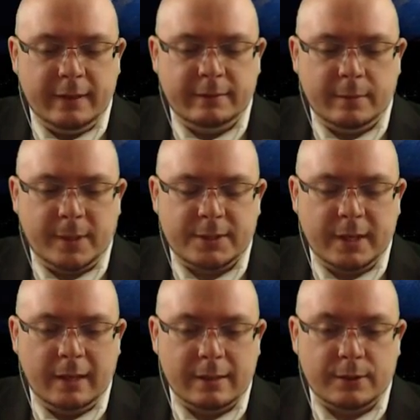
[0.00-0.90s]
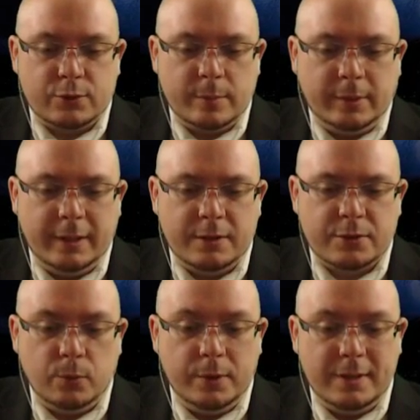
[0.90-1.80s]
advocate by saying that the AAA
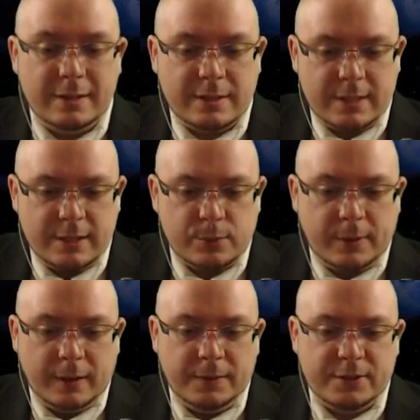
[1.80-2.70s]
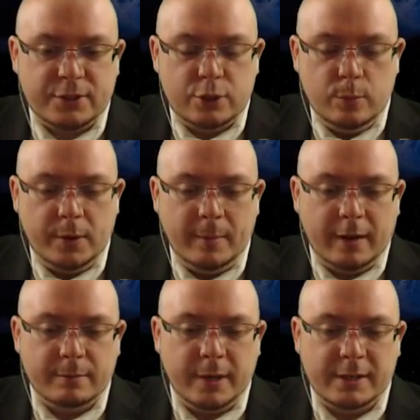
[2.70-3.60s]
industry wouldn't exist without this stupid
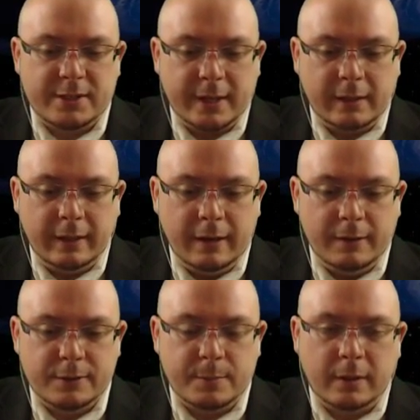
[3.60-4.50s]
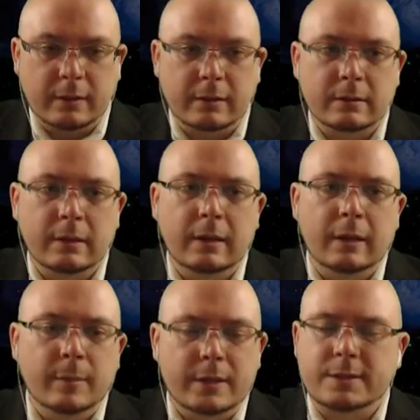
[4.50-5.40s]
amount of money cycling into this market.
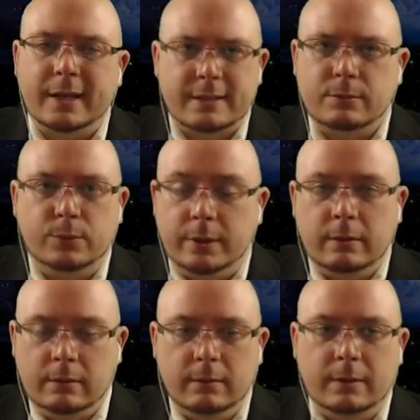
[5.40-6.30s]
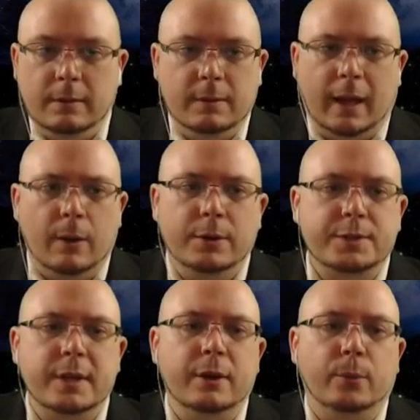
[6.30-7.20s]
Because how else
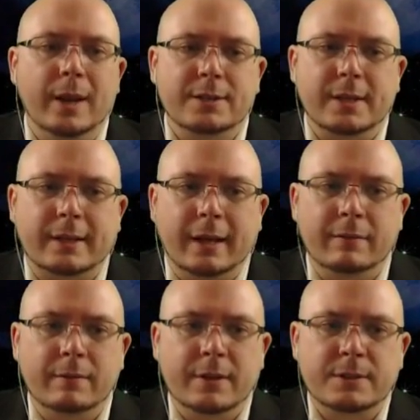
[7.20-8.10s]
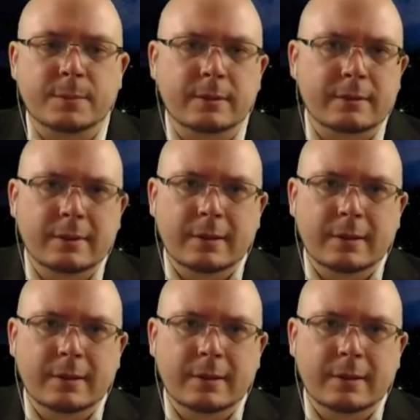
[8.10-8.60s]
are you going to raise that kind of investment?